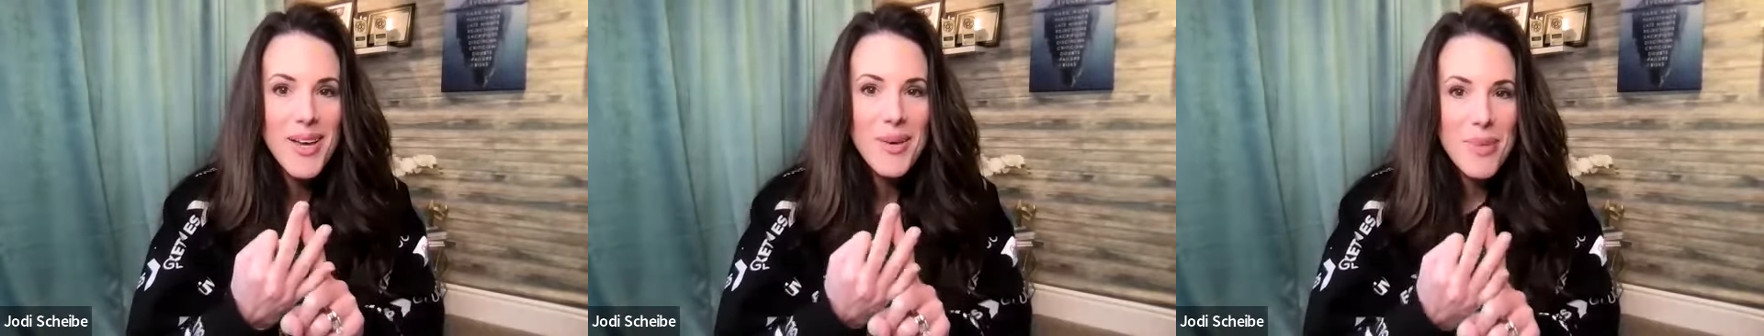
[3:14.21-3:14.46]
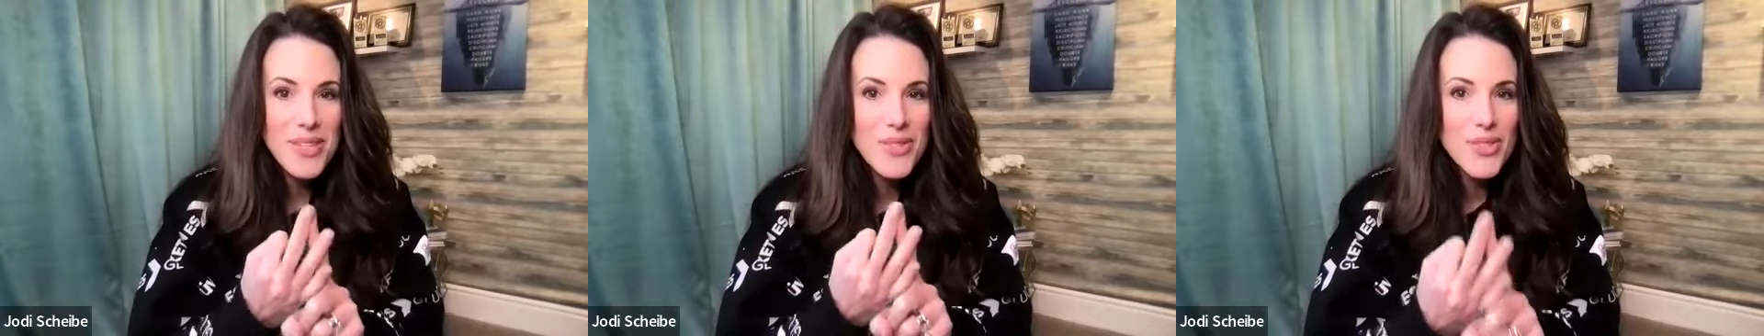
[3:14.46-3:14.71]

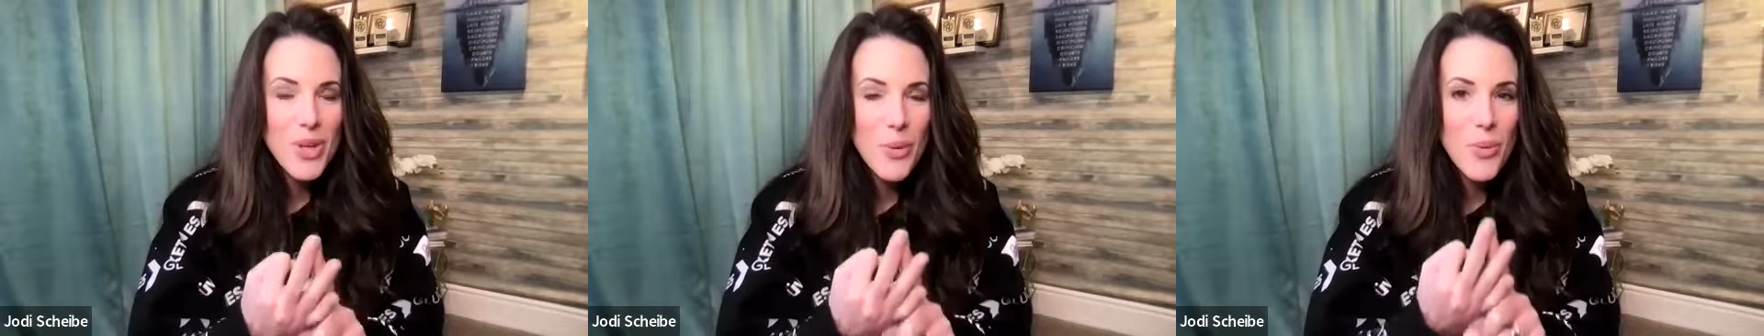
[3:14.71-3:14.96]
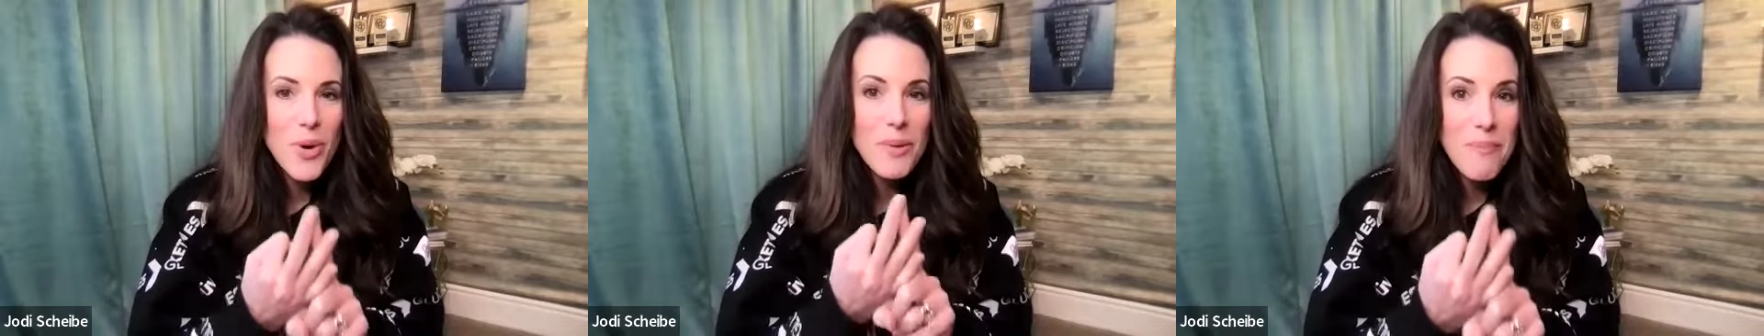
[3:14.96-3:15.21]
means
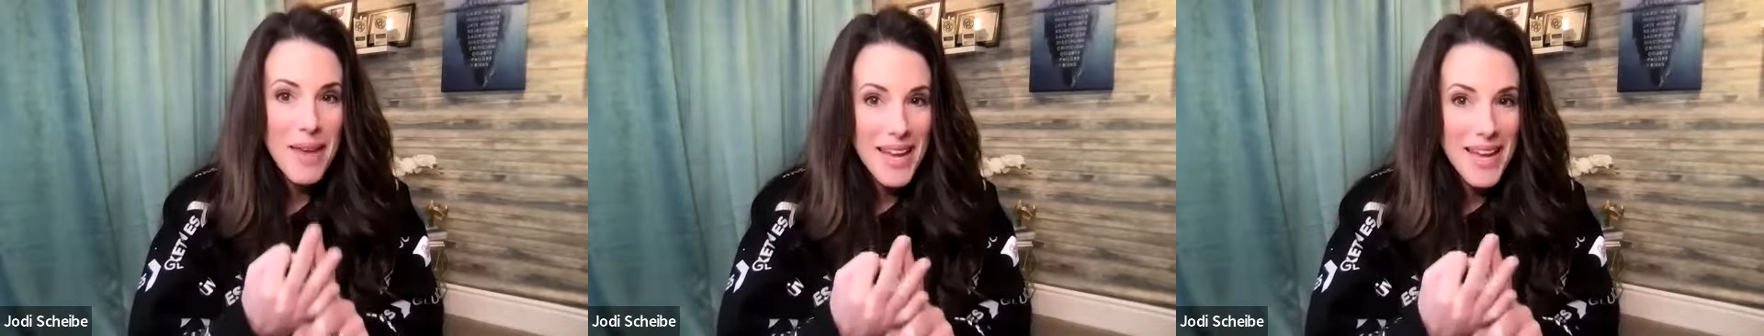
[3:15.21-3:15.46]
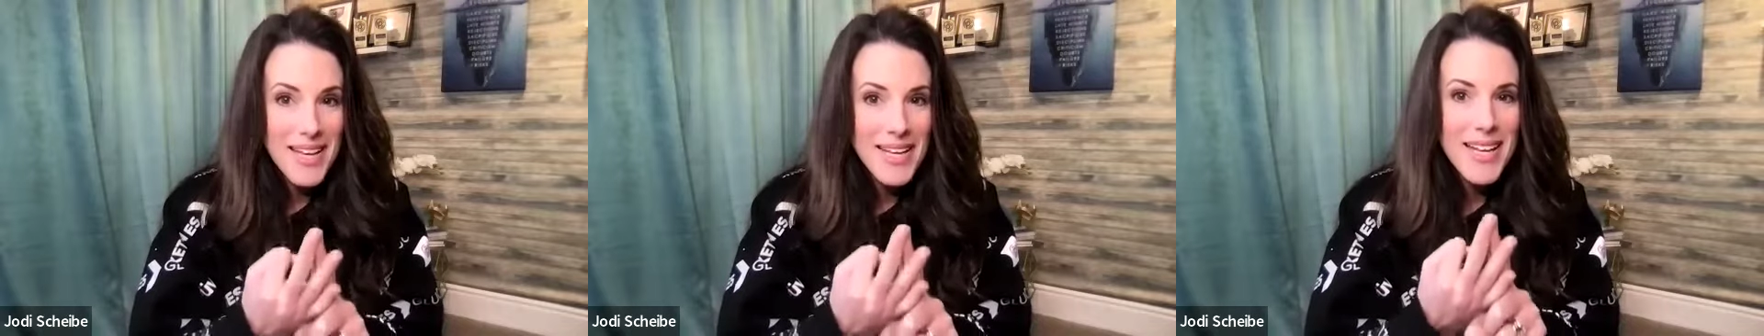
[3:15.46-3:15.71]
someone
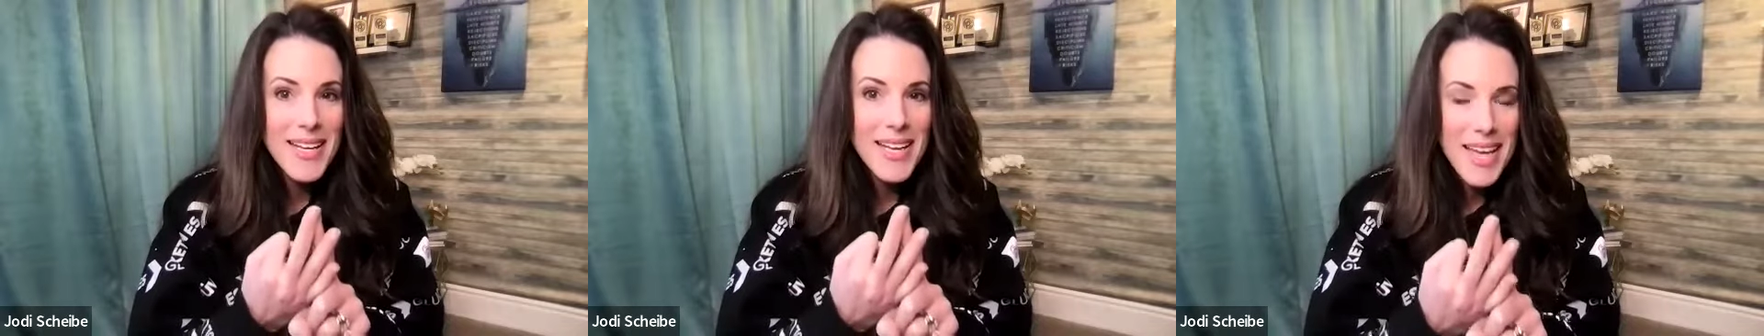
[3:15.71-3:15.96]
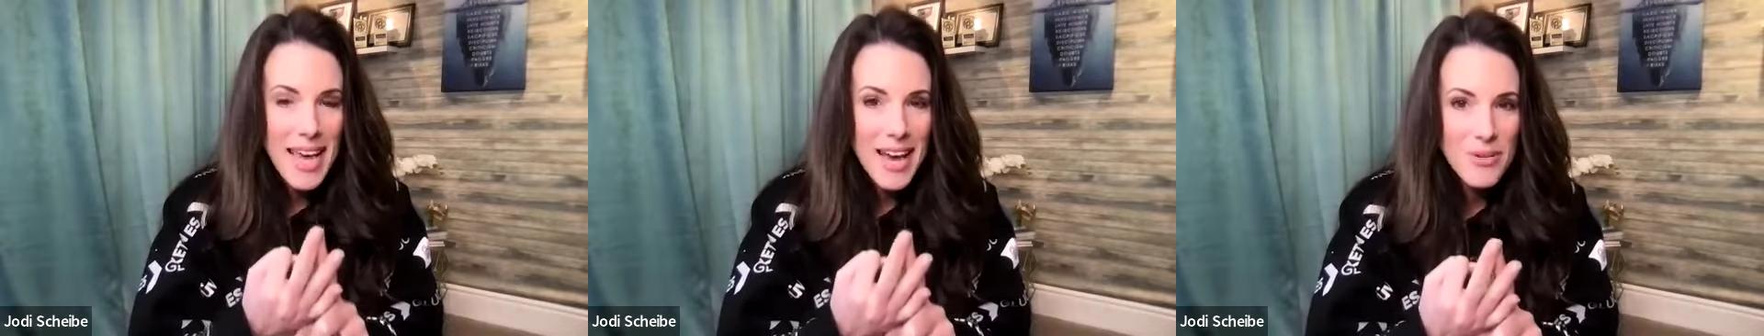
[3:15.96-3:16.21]
made an
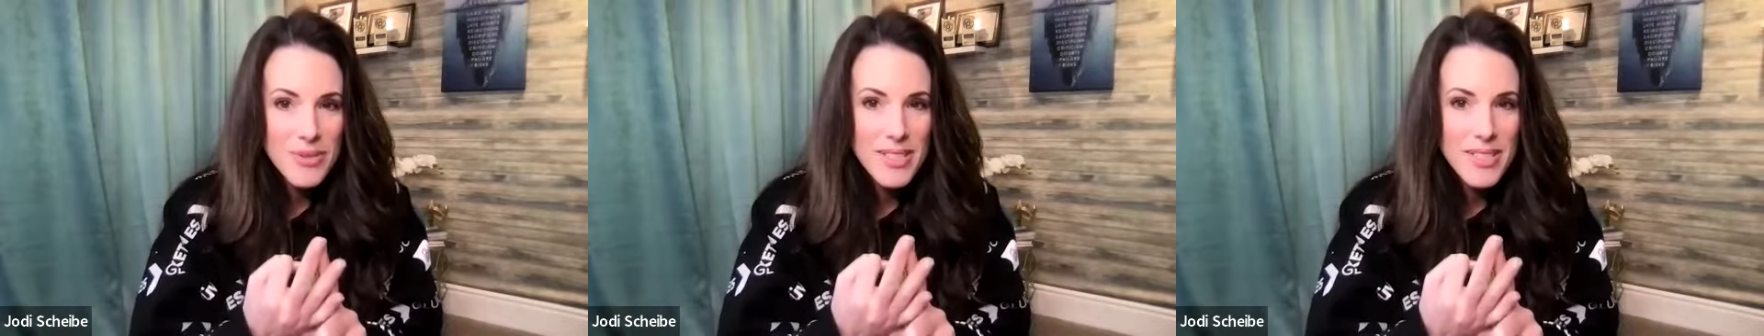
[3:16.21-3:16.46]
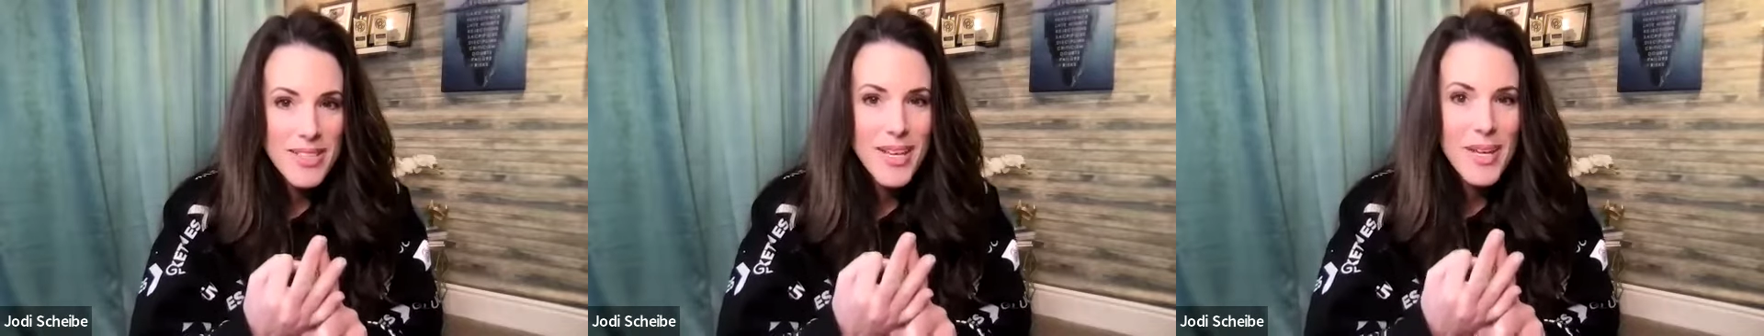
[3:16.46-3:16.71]
account,
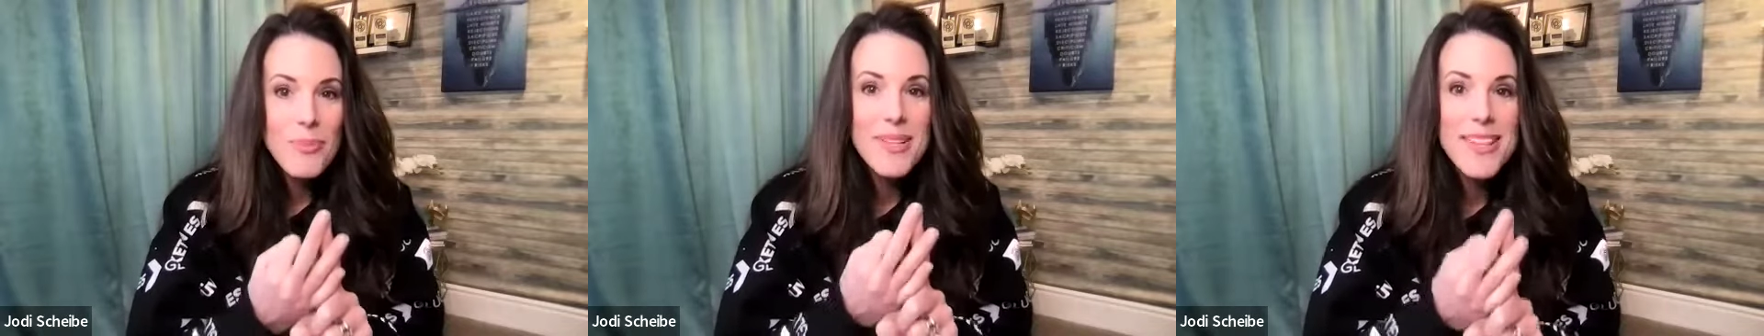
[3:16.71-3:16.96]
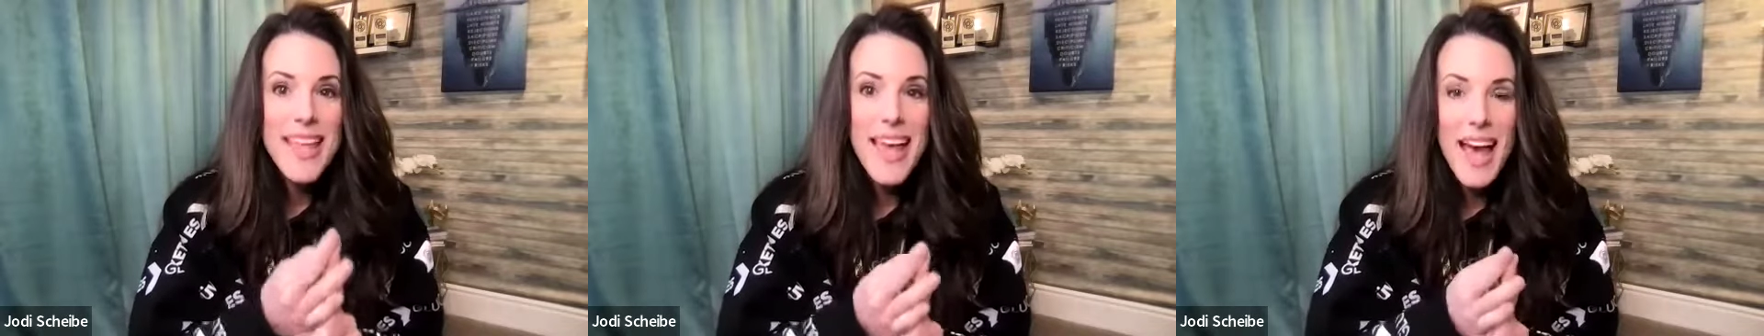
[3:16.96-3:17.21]

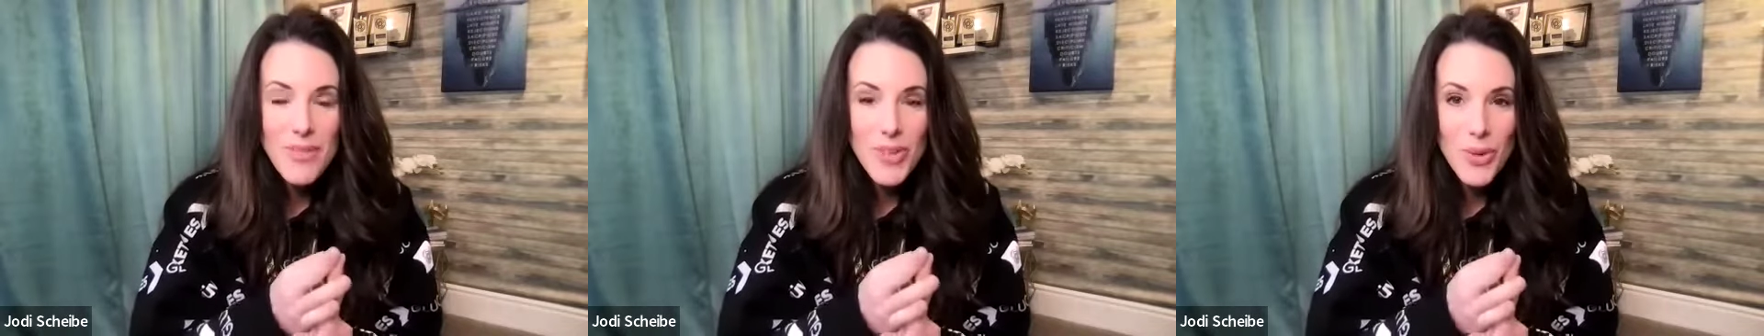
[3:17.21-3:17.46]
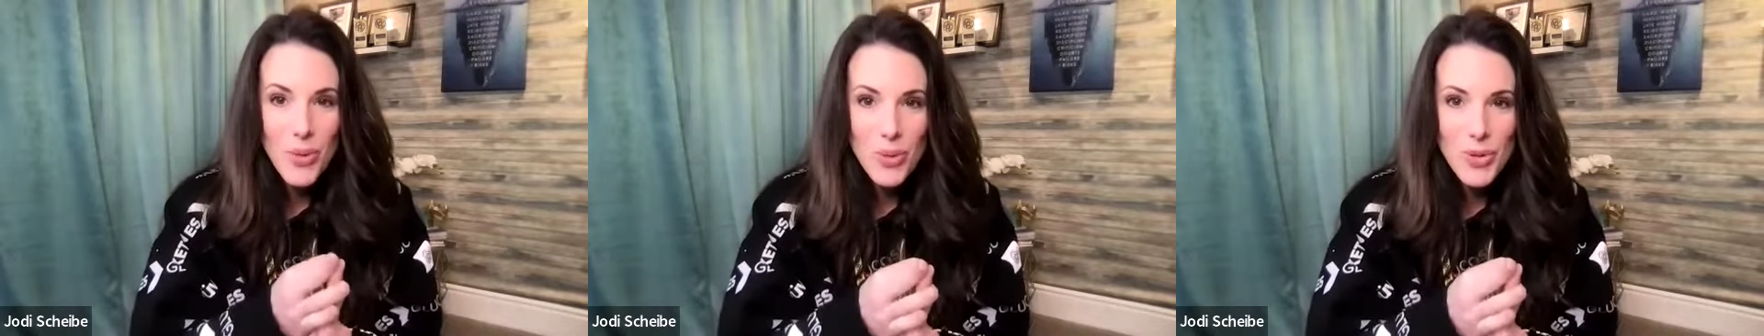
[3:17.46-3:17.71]
but they
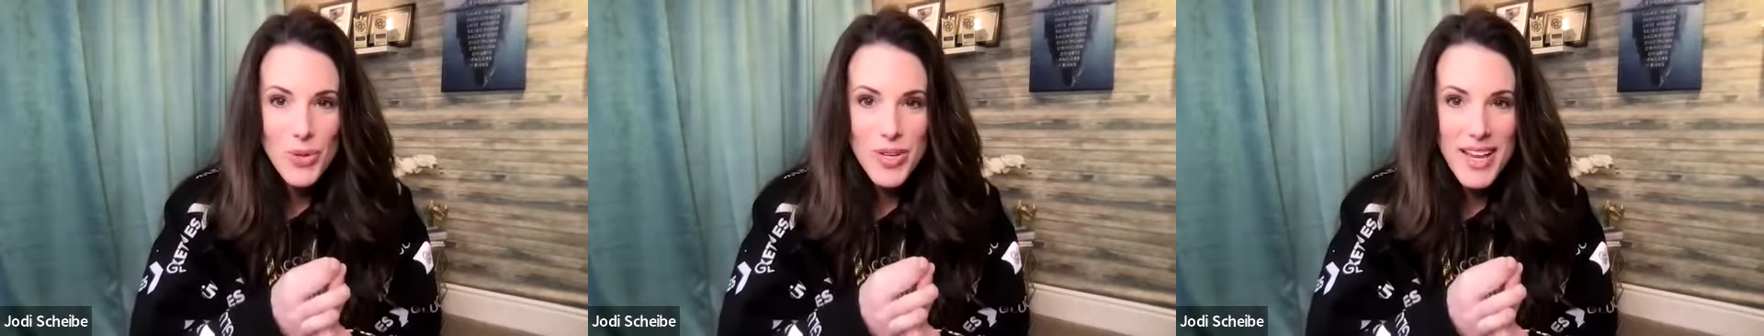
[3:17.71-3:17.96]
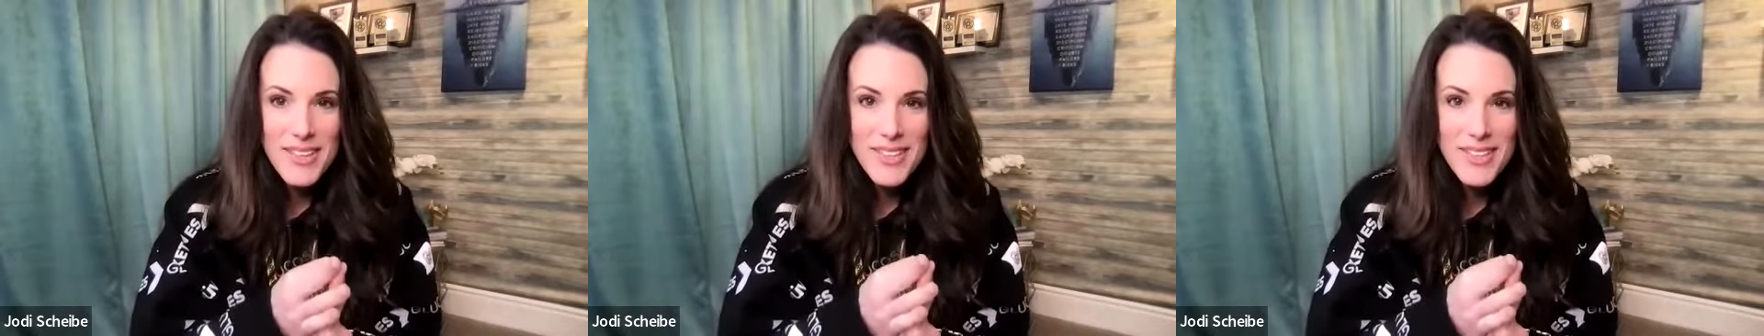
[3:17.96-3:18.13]
haven't ordered yet.